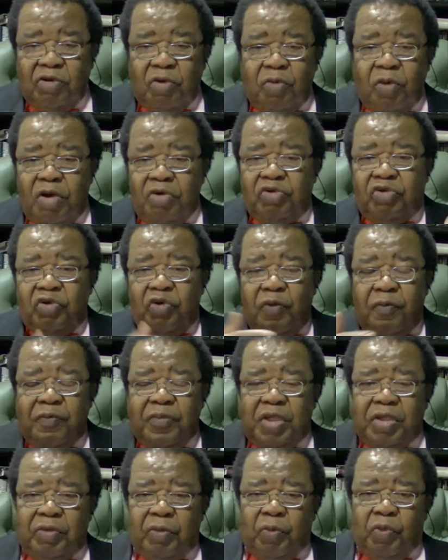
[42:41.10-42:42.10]
So what do you
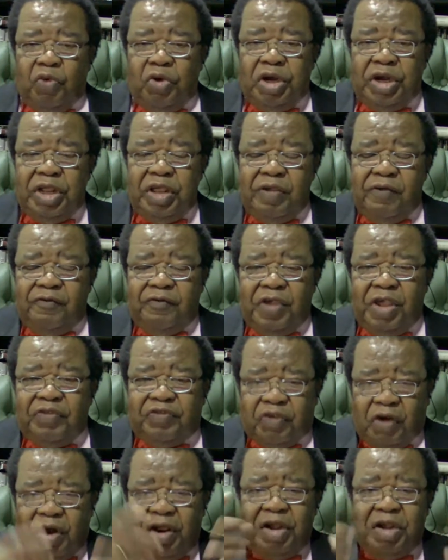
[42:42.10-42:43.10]
mean, will he invade?
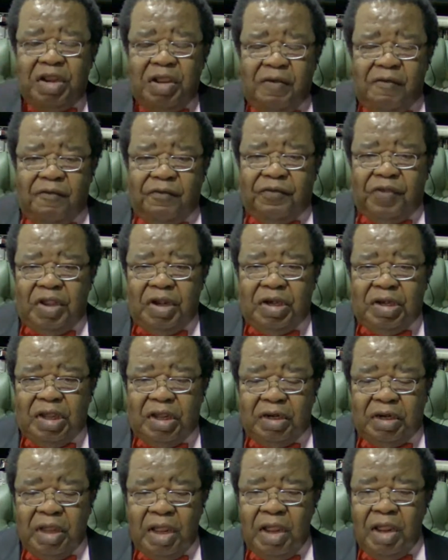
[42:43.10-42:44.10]
He's already
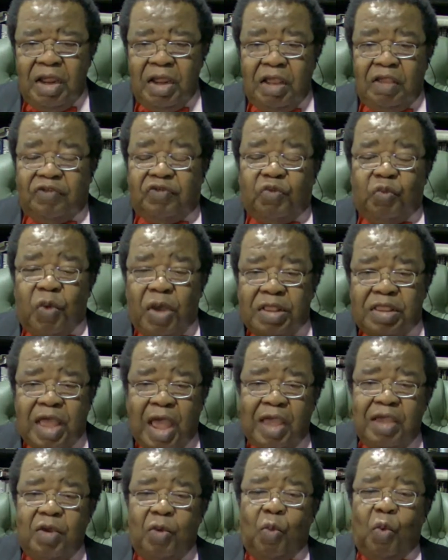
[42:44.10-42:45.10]
invaded. It's
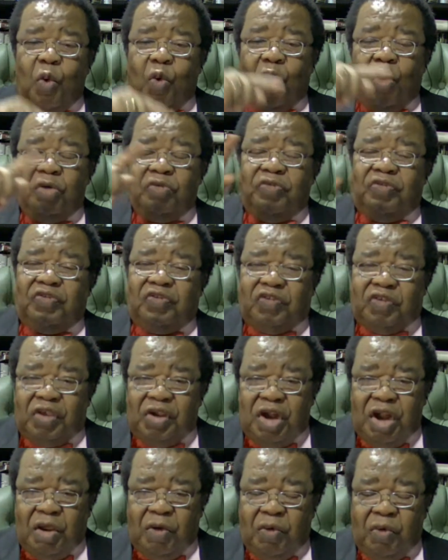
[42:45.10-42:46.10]
whether he will
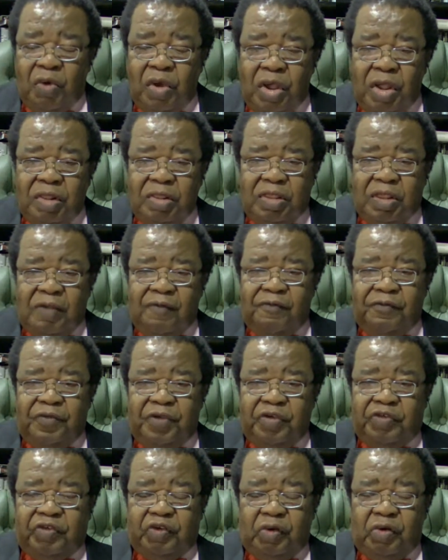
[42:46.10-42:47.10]
continue the
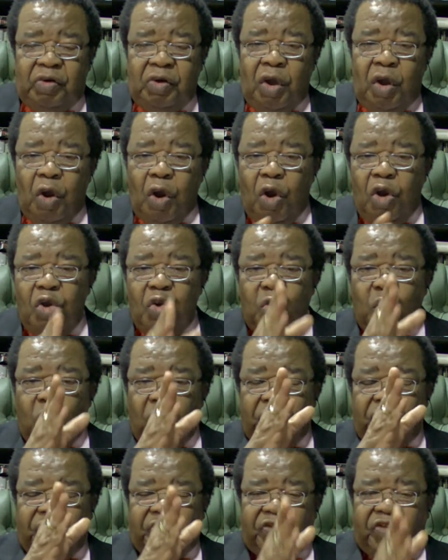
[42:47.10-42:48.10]
invasion or he
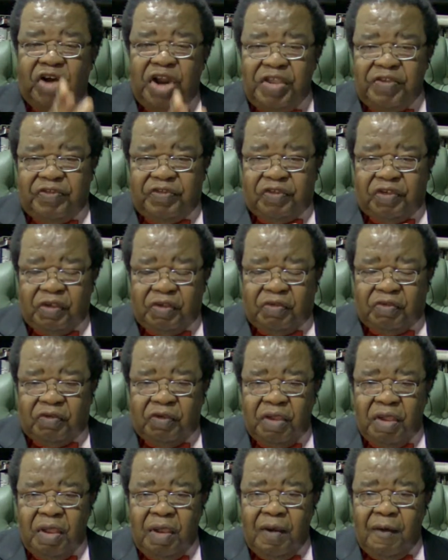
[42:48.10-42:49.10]
will freeze it
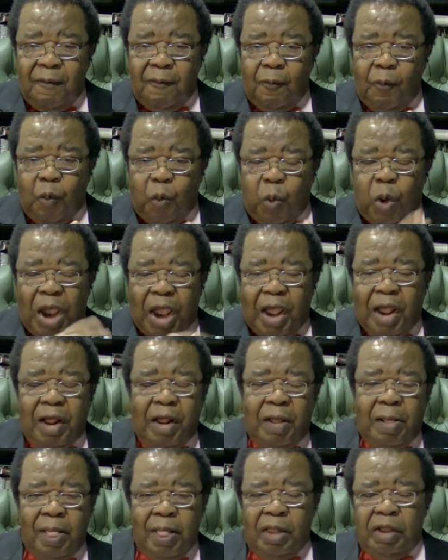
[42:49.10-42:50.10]

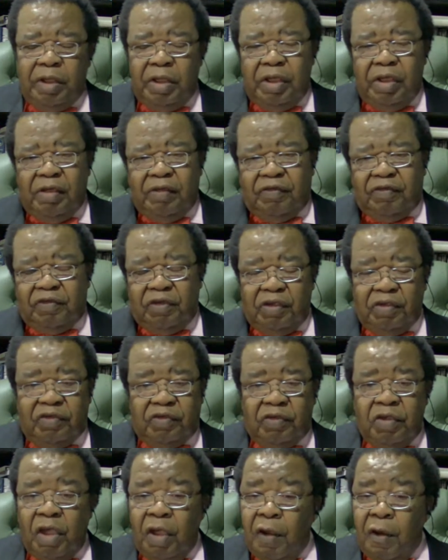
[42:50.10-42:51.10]
where it
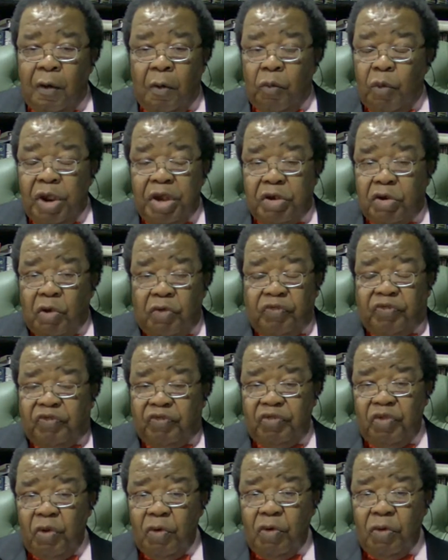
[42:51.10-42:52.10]
is. We
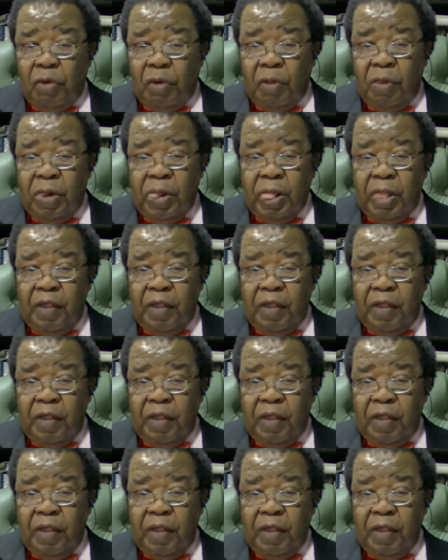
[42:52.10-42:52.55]
don't know.